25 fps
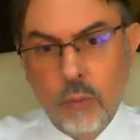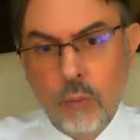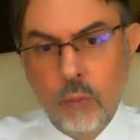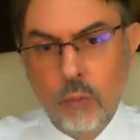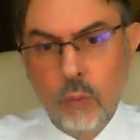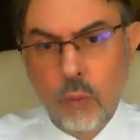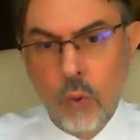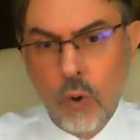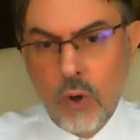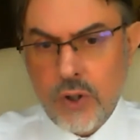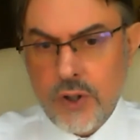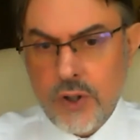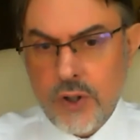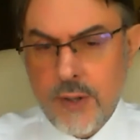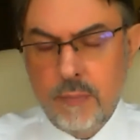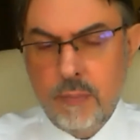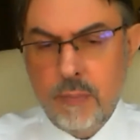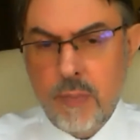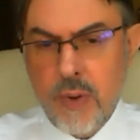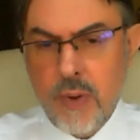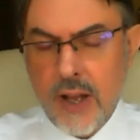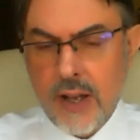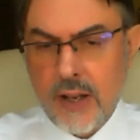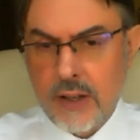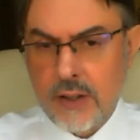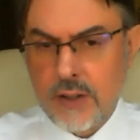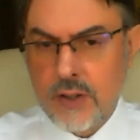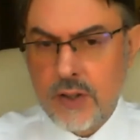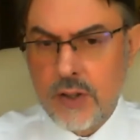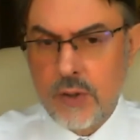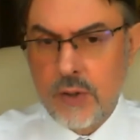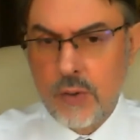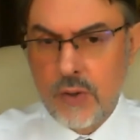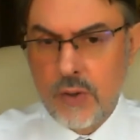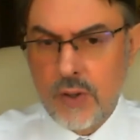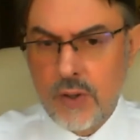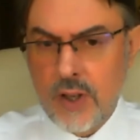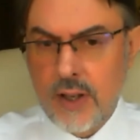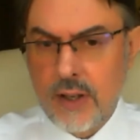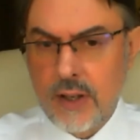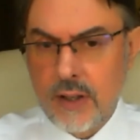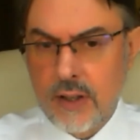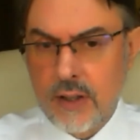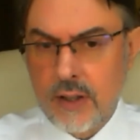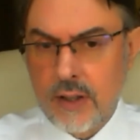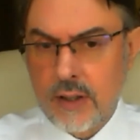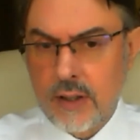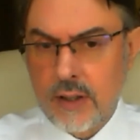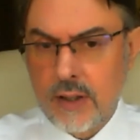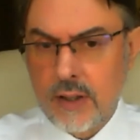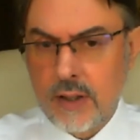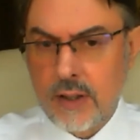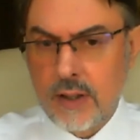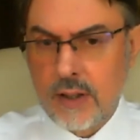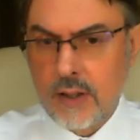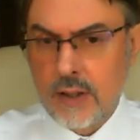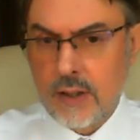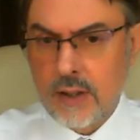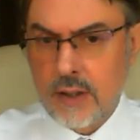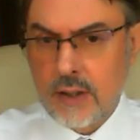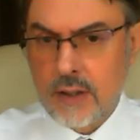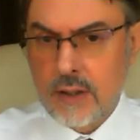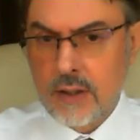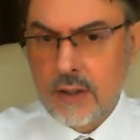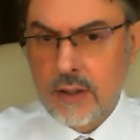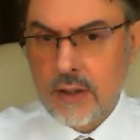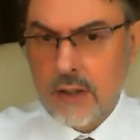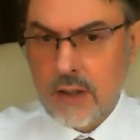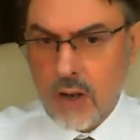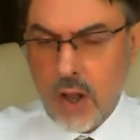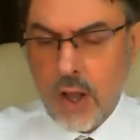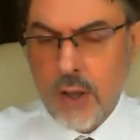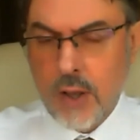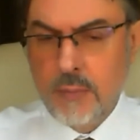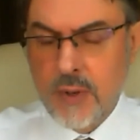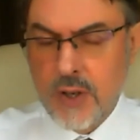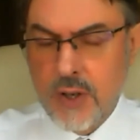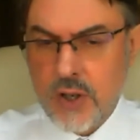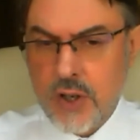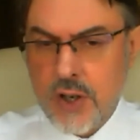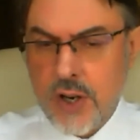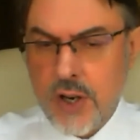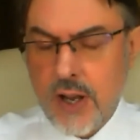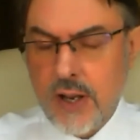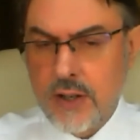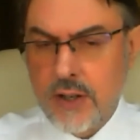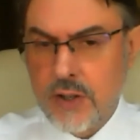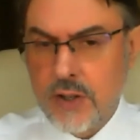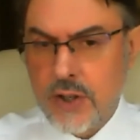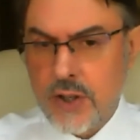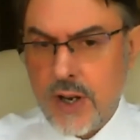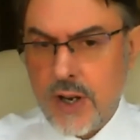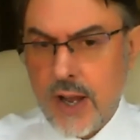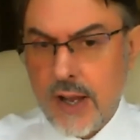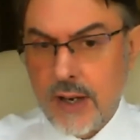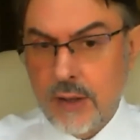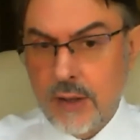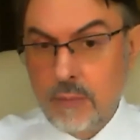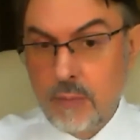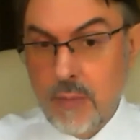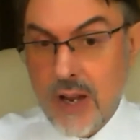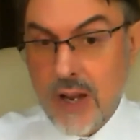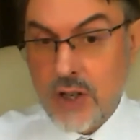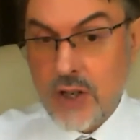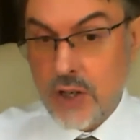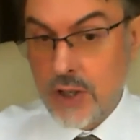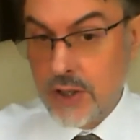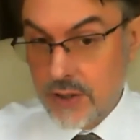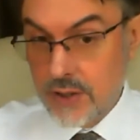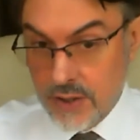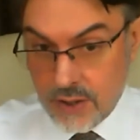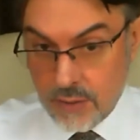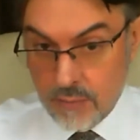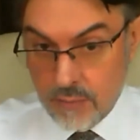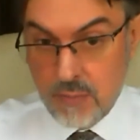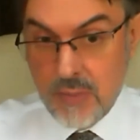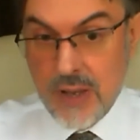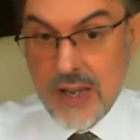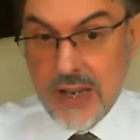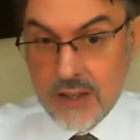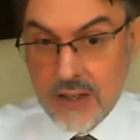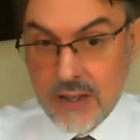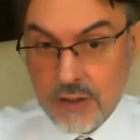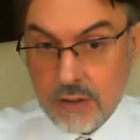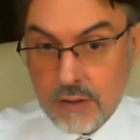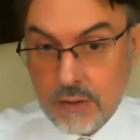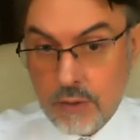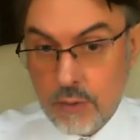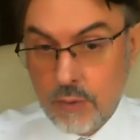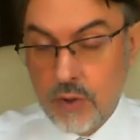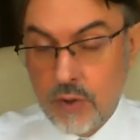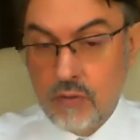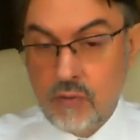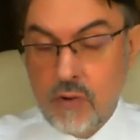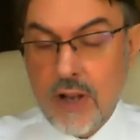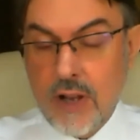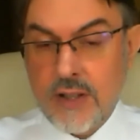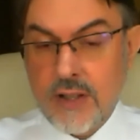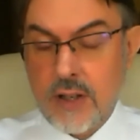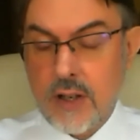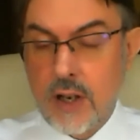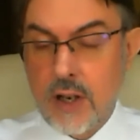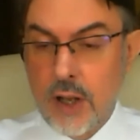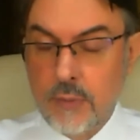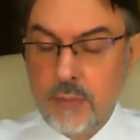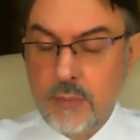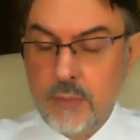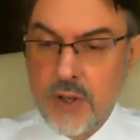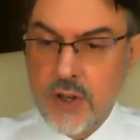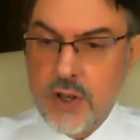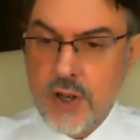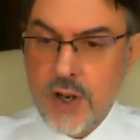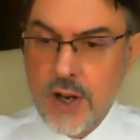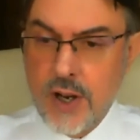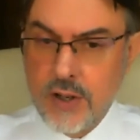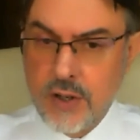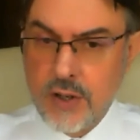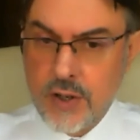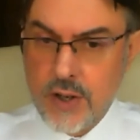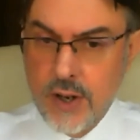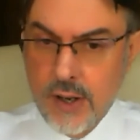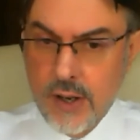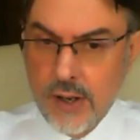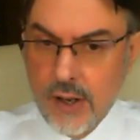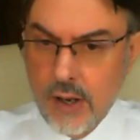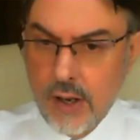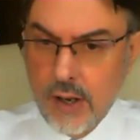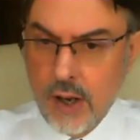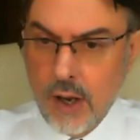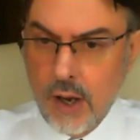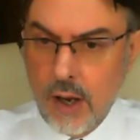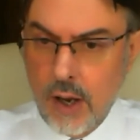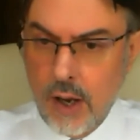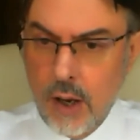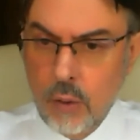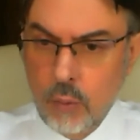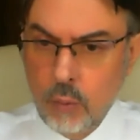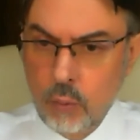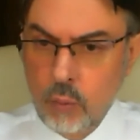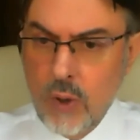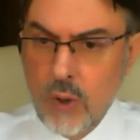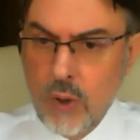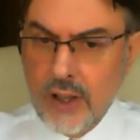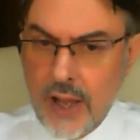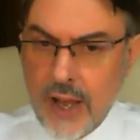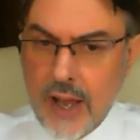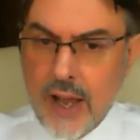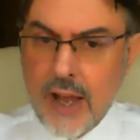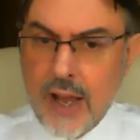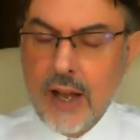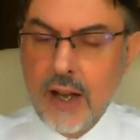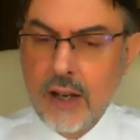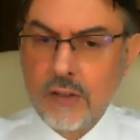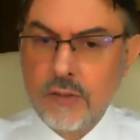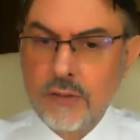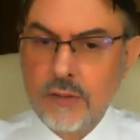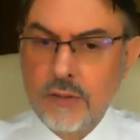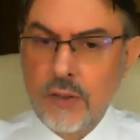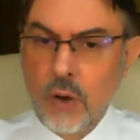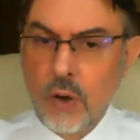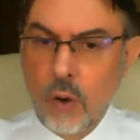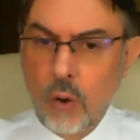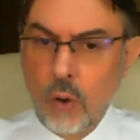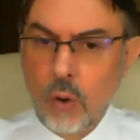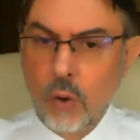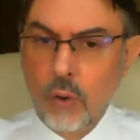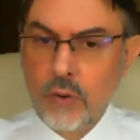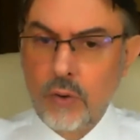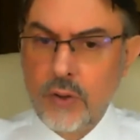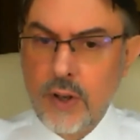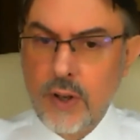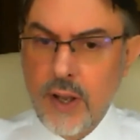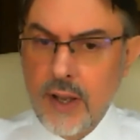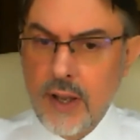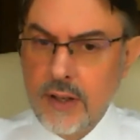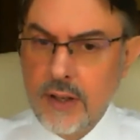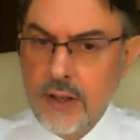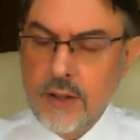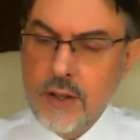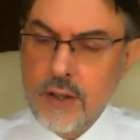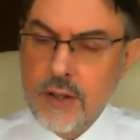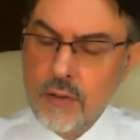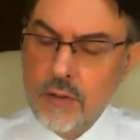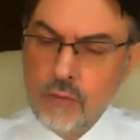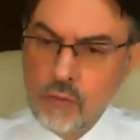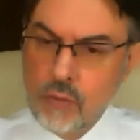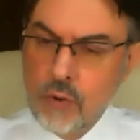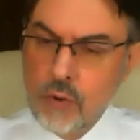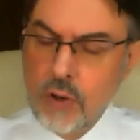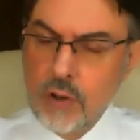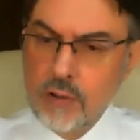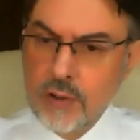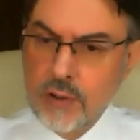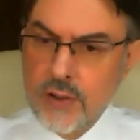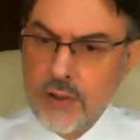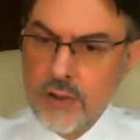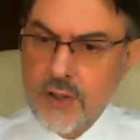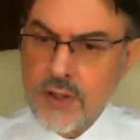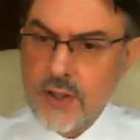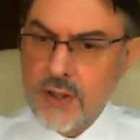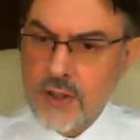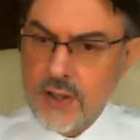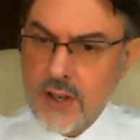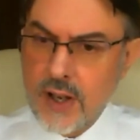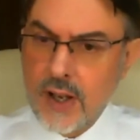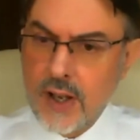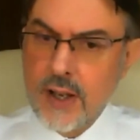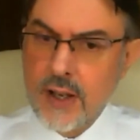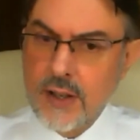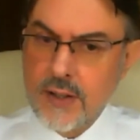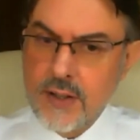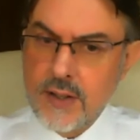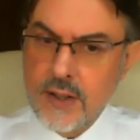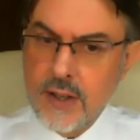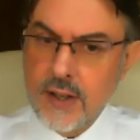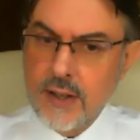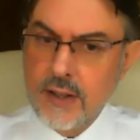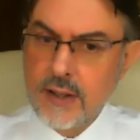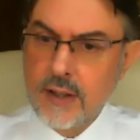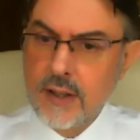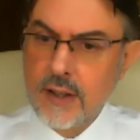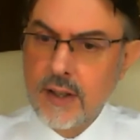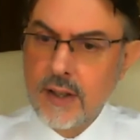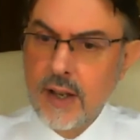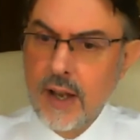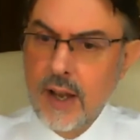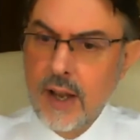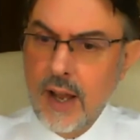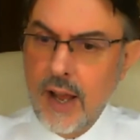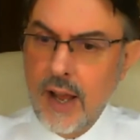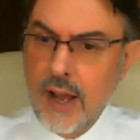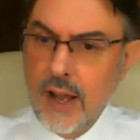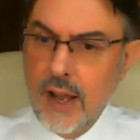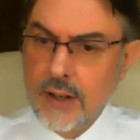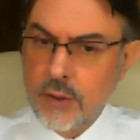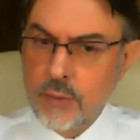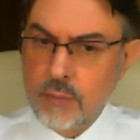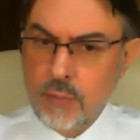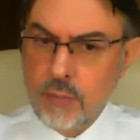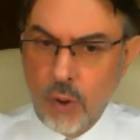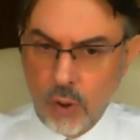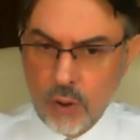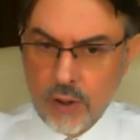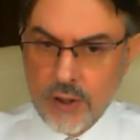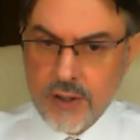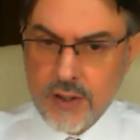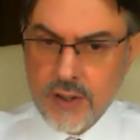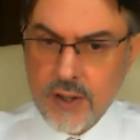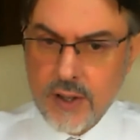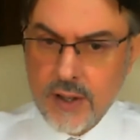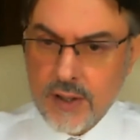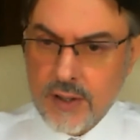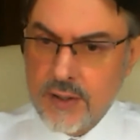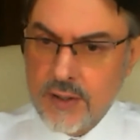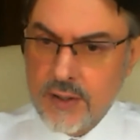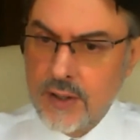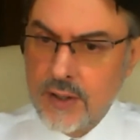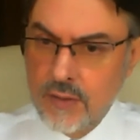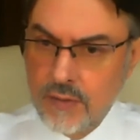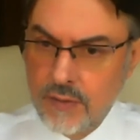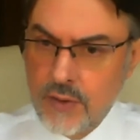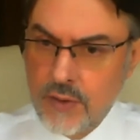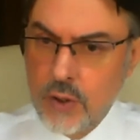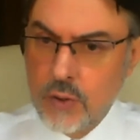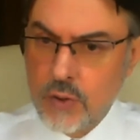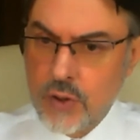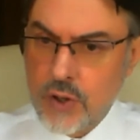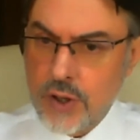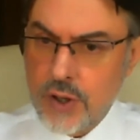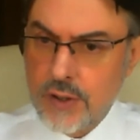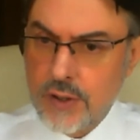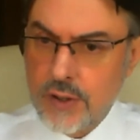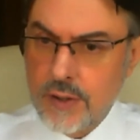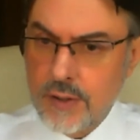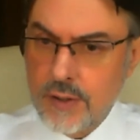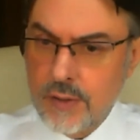What impact do you think climate change and measures to address climate change will have on Indian rural society and politics in future?